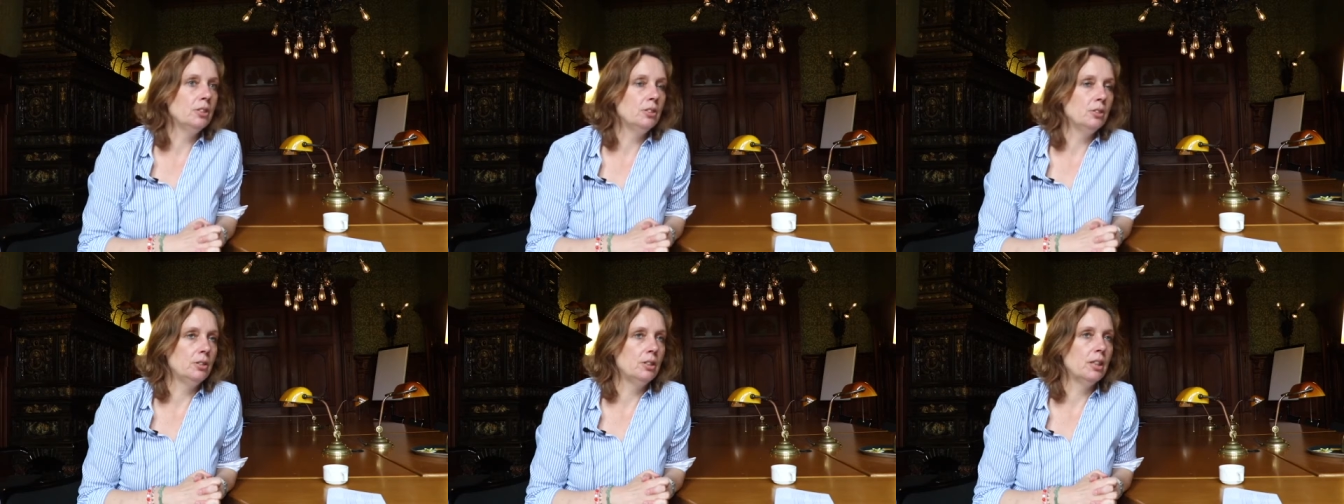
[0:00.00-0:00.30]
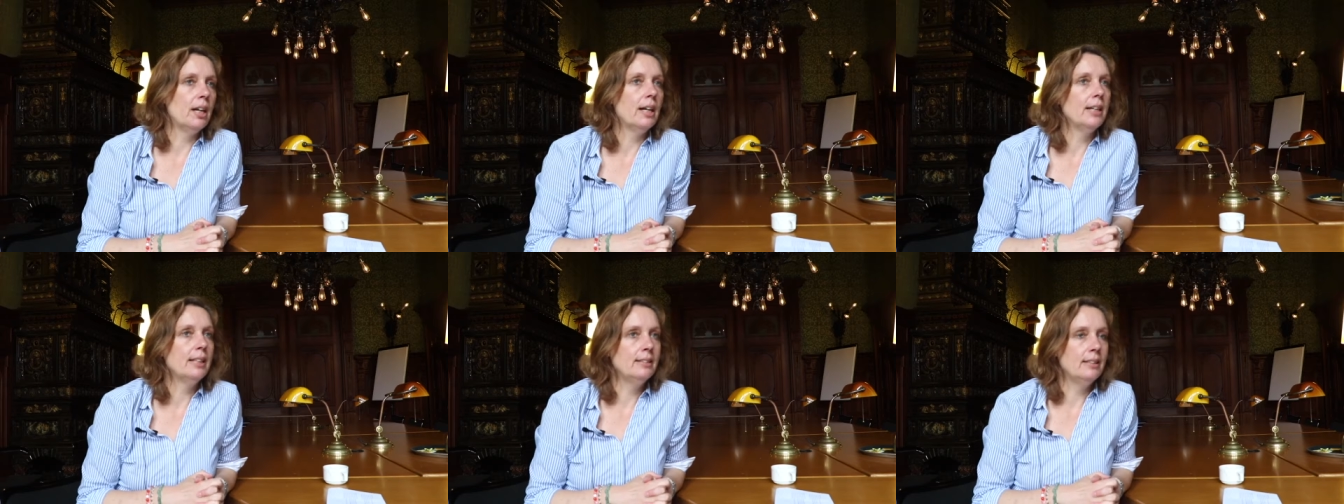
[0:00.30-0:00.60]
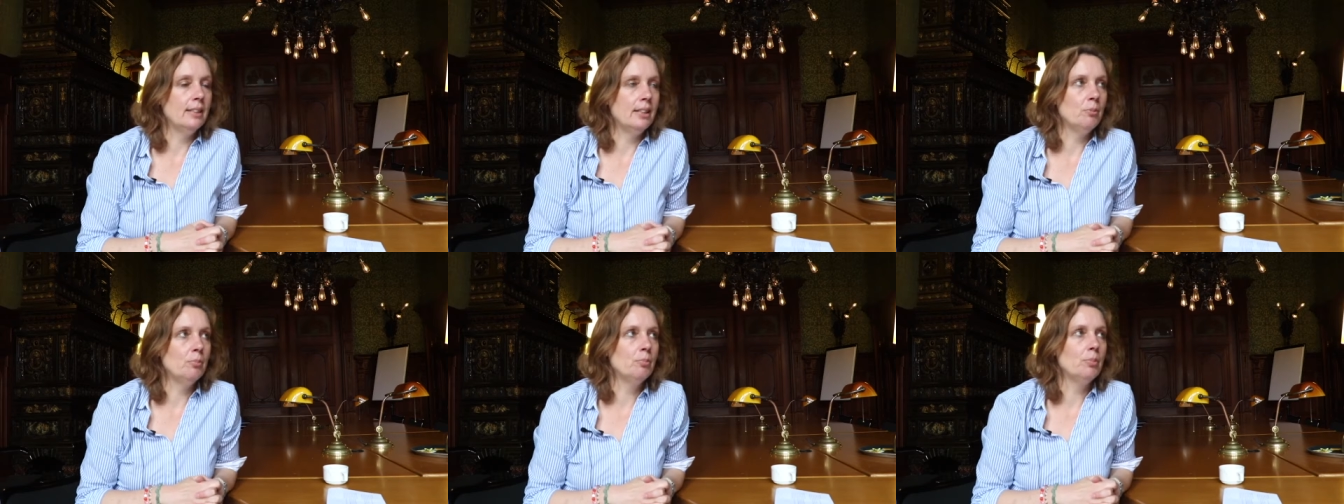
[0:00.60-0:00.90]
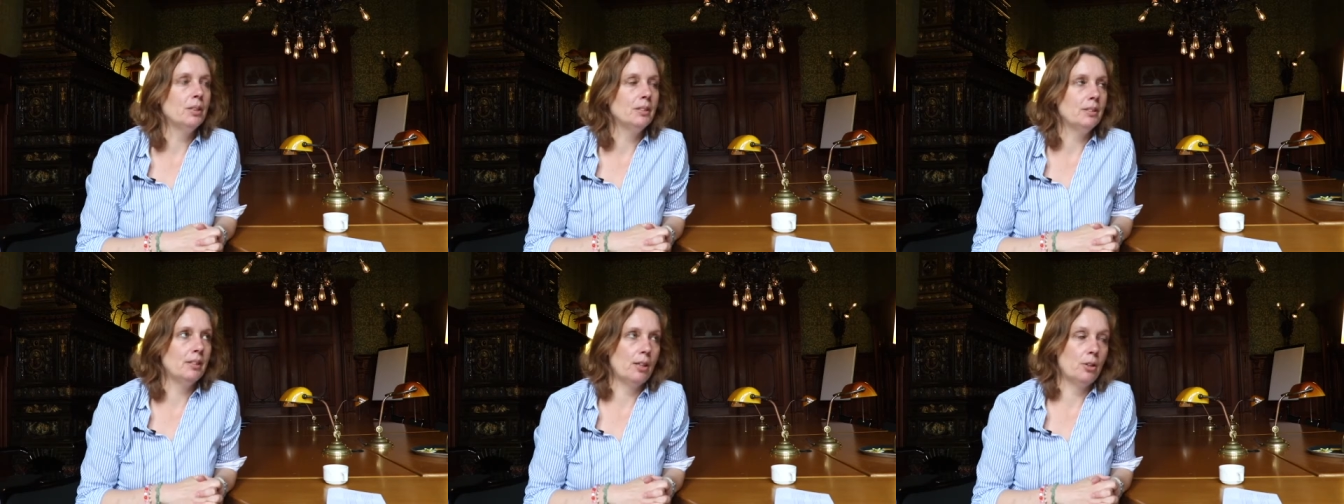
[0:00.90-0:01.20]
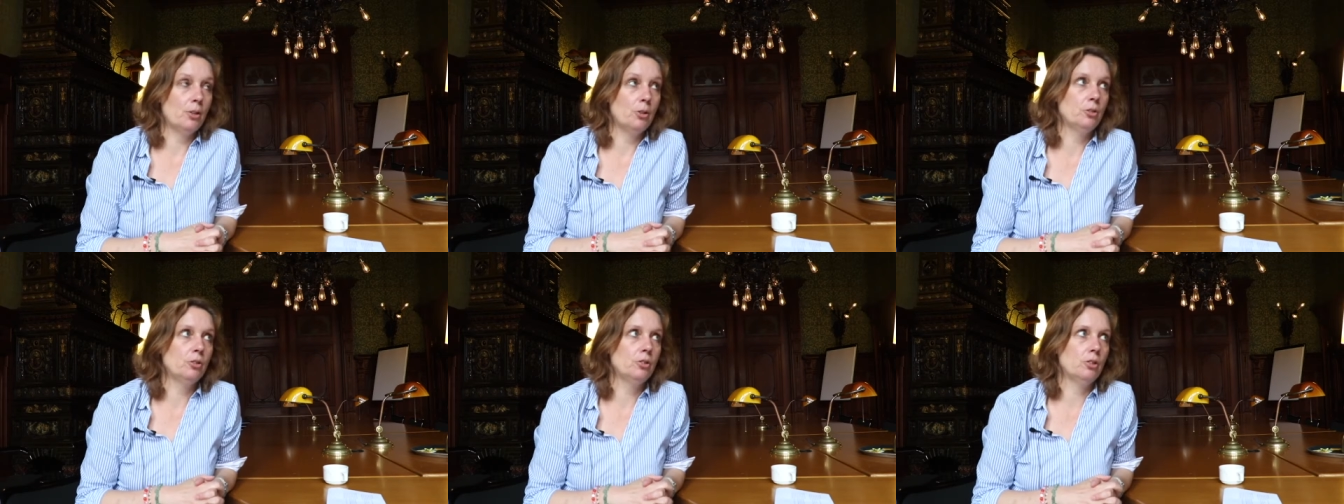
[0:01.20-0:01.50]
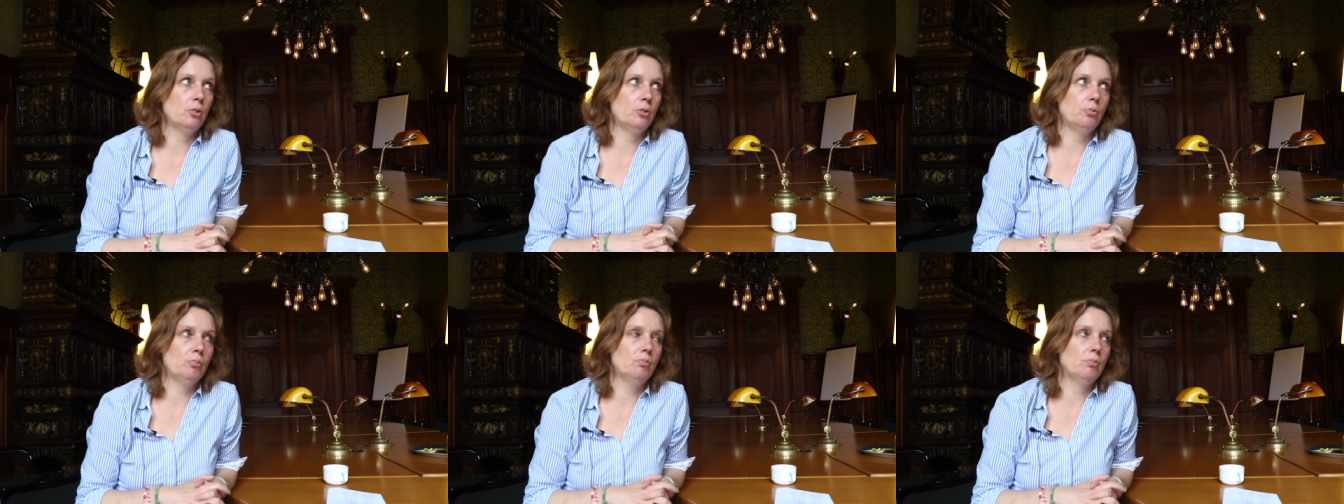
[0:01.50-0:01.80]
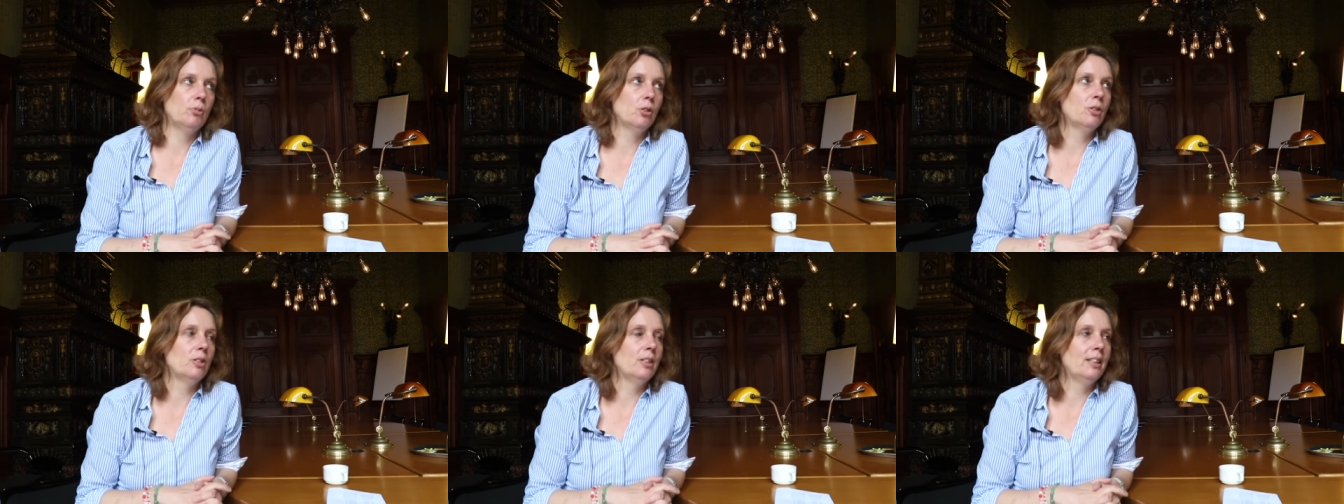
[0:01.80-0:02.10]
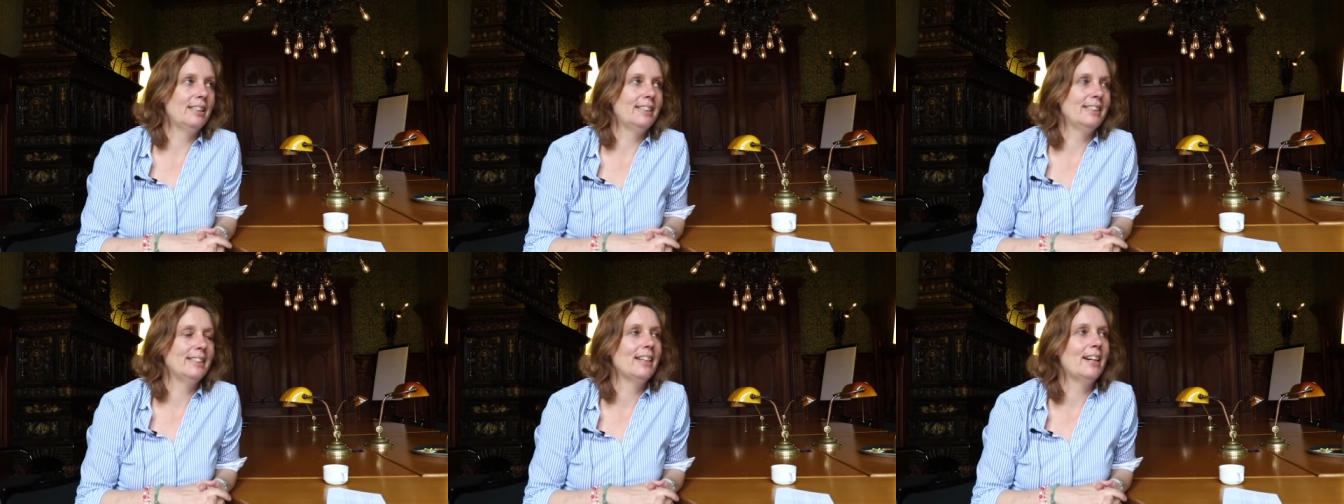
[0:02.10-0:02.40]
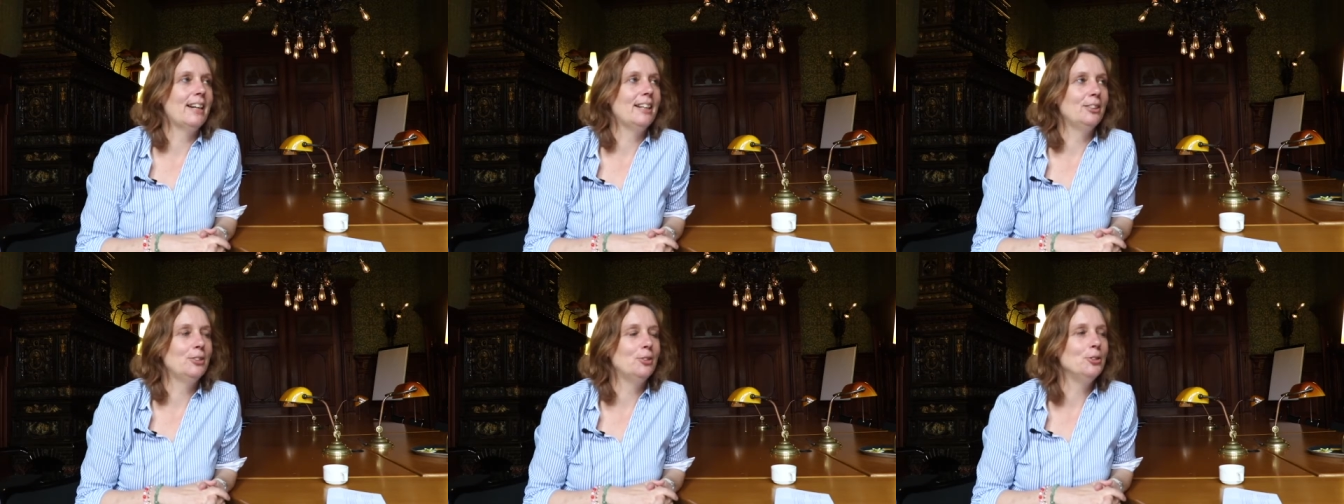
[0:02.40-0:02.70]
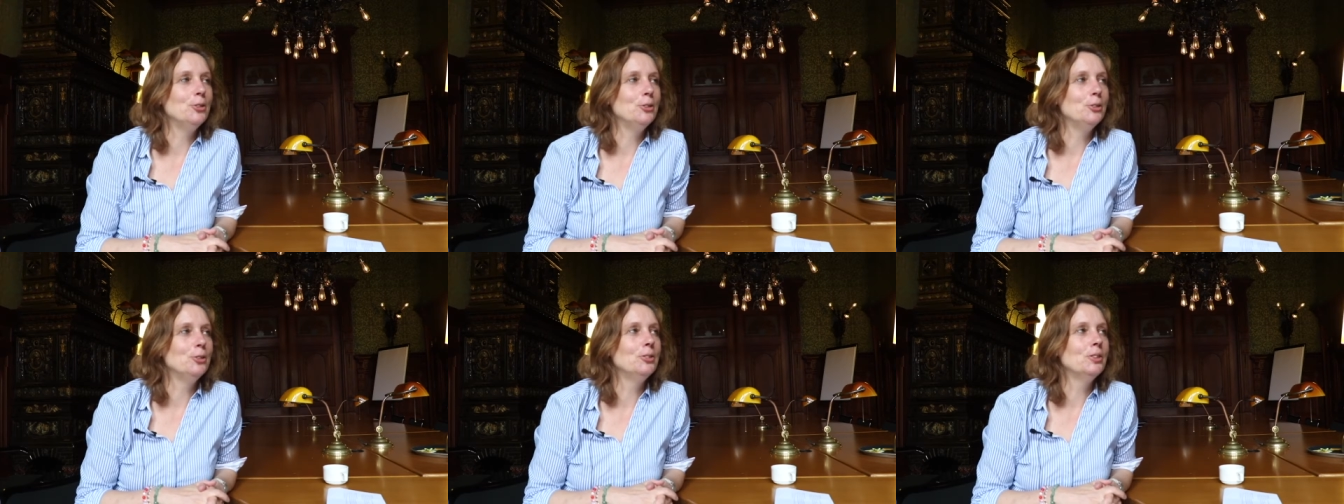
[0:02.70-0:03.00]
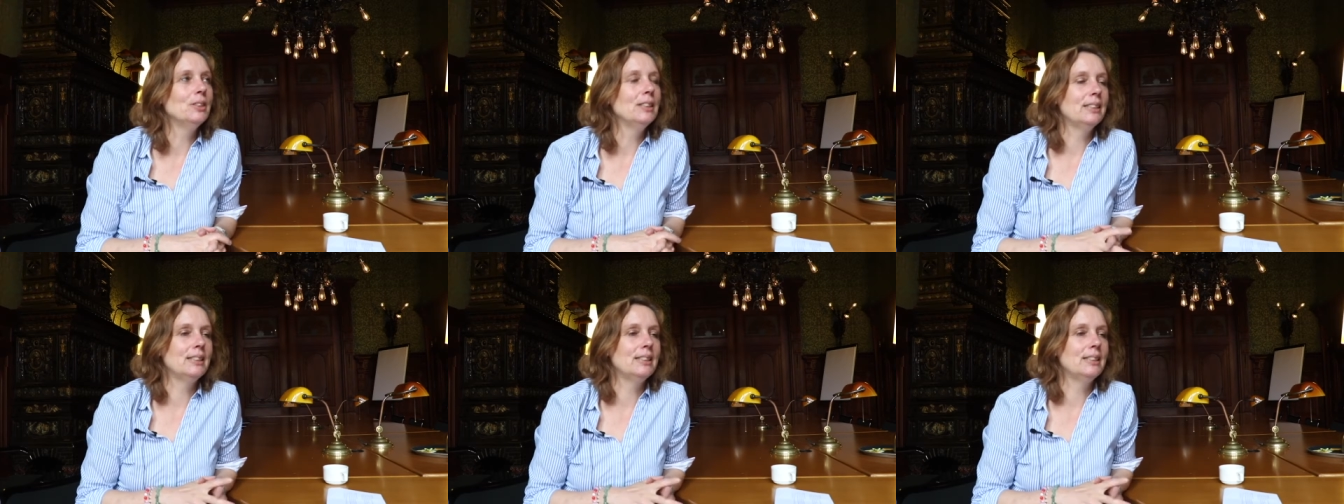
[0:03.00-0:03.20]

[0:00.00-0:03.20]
you guide them, but they also more or less guide you.